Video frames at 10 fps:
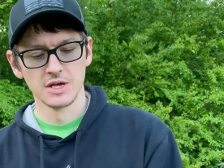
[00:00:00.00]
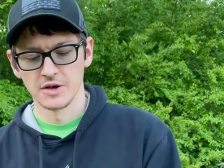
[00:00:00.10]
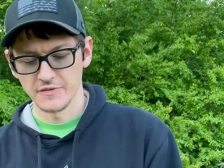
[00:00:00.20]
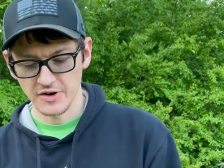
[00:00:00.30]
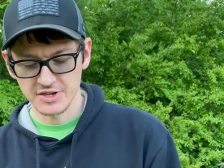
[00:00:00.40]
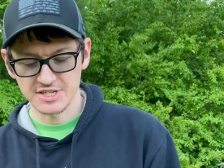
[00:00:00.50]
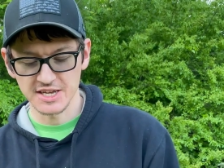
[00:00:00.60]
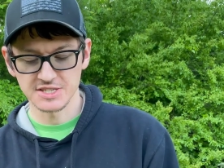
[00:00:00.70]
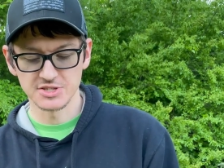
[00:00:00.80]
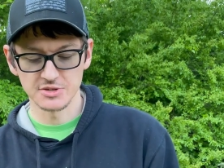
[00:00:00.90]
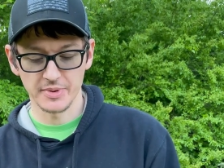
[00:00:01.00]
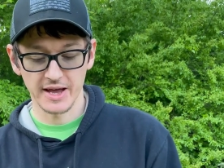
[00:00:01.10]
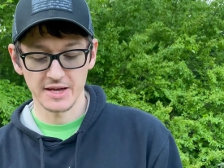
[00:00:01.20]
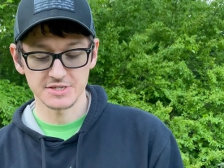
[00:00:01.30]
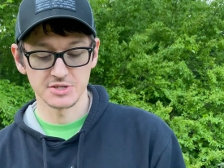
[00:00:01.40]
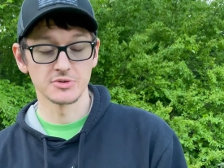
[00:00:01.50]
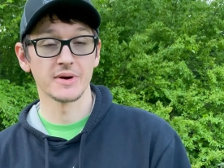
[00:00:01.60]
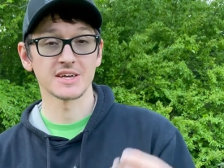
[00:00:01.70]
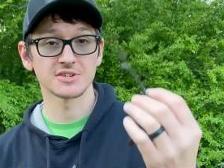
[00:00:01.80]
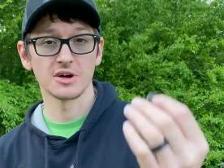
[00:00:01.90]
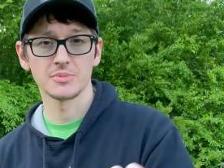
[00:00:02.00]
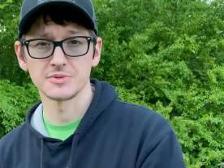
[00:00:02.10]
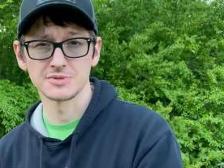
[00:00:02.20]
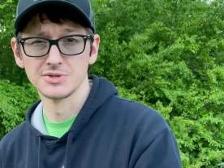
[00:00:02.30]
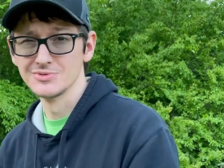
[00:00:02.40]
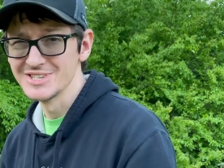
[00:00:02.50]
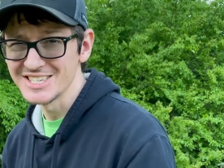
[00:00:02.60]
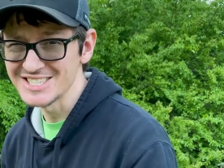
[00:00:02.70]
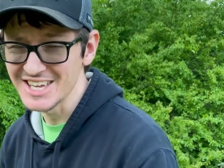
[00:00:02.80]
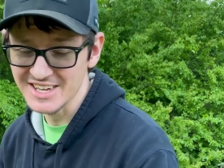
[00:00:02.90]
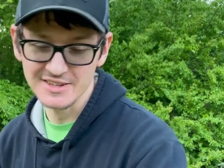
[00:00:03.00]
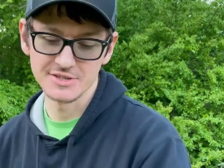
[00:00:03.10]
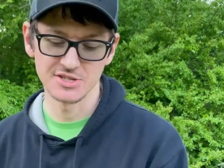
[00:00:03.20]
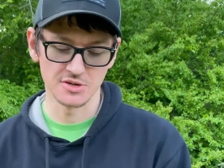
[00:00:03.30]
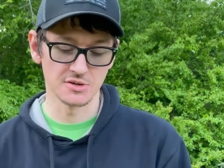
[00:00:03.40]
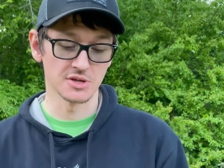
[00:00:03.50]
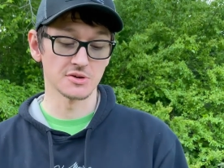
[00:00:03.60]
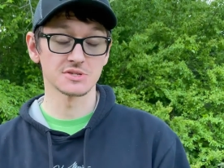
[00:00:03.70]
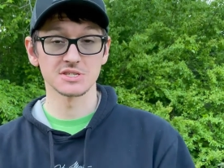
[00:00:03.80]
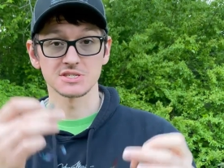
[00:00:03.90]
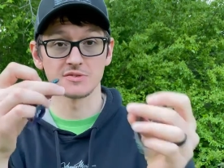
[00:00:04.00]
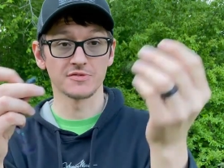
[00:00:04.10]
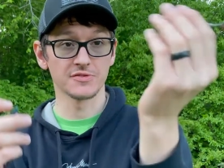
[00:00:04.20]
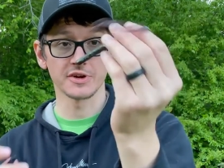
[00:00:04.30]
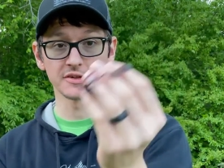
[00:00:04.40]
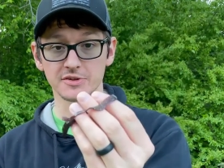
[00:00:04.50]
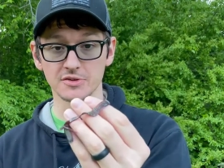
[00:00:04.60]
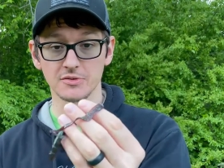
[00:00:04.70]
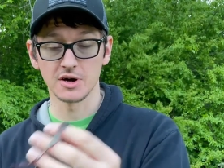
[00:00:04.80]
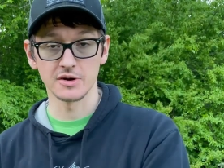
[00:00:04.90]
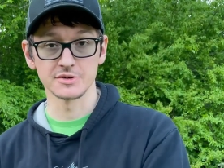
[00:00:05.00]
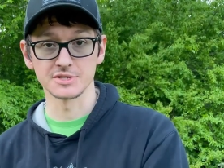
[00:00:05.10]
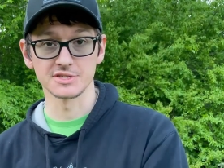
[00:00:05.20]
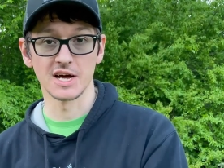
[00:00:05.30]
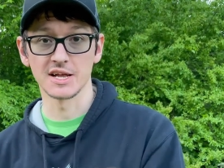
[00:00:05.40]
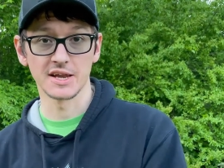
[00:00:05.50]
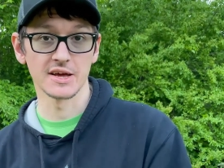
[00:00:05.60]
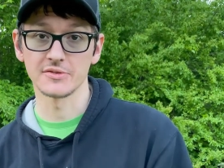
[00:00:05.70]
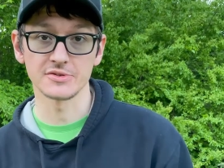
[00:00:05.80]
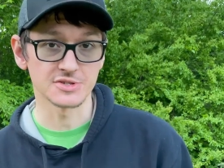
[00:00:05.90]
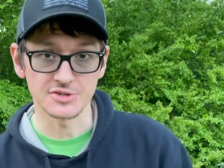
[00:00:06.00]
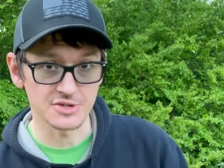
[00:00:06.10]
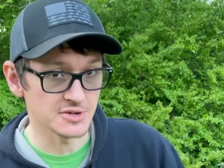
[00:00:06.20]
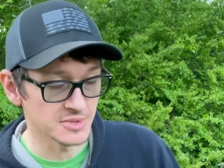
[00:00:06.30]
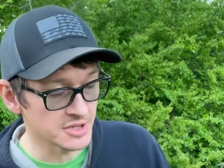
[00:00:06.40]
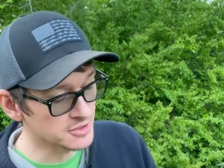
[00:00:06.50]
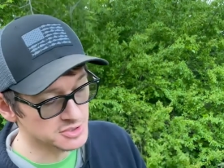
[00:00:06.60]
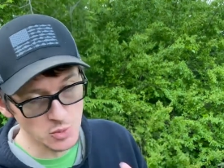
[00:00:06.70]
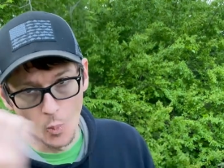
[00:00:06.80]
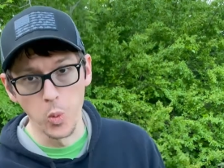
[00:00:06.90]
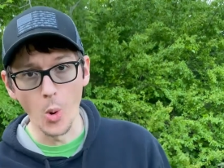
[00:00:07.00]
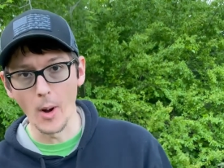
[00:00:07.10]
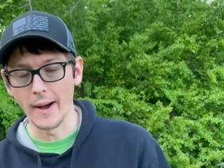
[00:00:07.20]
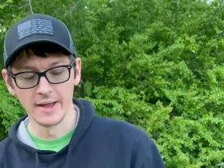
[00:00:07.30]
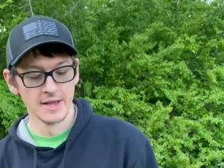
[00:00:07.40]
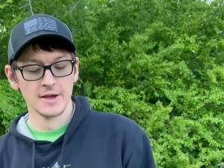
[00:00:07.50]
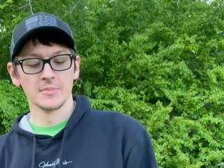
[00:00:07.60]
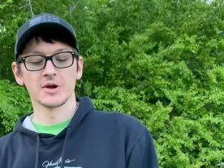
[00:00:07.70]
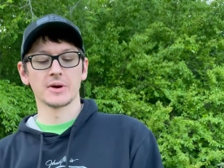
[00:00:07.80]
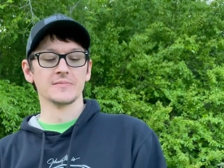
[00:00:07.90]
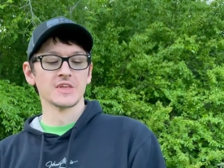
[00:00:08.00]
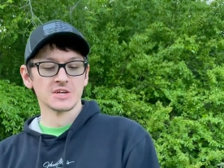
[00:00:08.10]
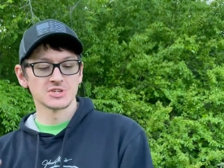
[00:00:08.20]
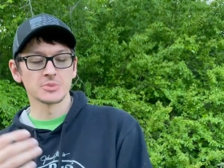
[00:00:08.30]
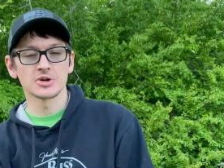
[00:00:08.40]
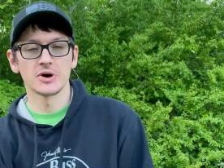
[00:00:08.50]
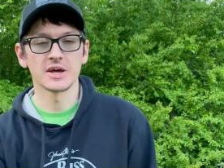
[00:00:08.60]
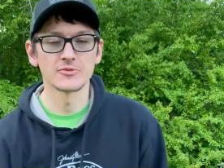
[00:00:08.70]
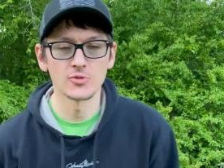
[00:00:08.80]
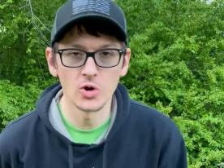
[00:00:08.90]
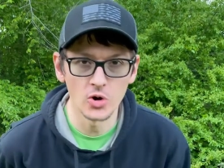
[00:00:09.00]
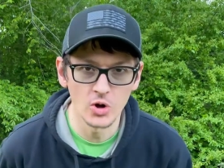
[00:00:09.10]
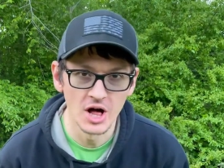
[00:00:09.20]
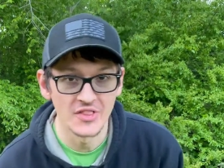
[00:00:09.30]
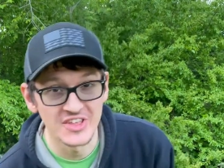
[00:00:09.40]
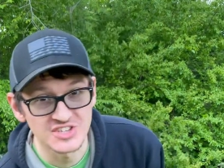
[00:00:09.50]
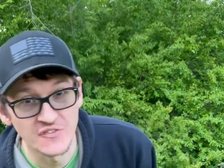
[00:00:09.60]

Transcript: very enticing to the bass. You know, bass are opportunistic, so, you know, see something flailing in the water and just dying down, they're just gonna come in there and just whoa. But anyway, so I'm gonna go ahead and roll this